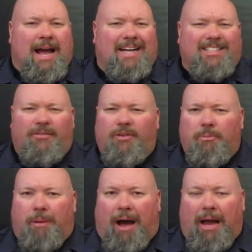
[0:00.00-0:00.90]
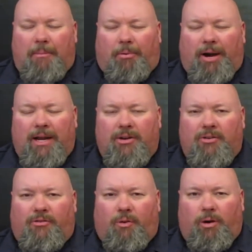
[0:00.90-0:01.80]
Actually, if you buy a brand
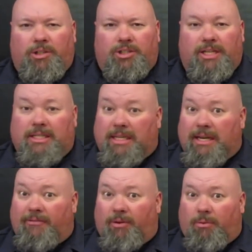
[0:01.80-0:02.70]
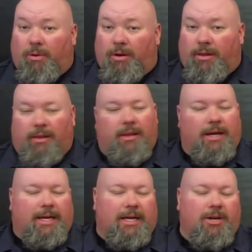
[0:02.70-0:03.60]
new Ford GT, if you're one of the
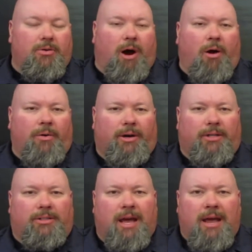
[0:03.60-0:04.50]
lucky new owners,